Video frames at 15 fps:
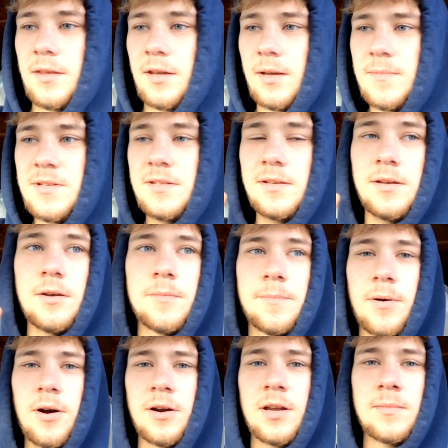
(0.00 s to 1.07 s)
I think I'm just gonna go
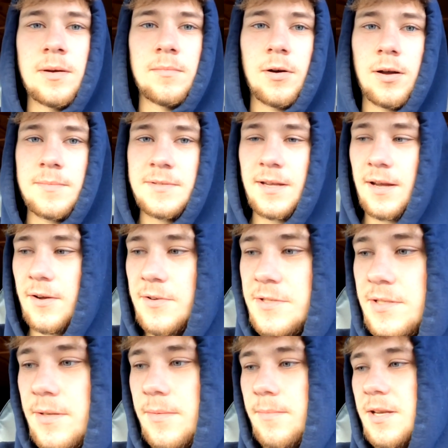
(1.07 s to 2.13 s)
park at my mom's house,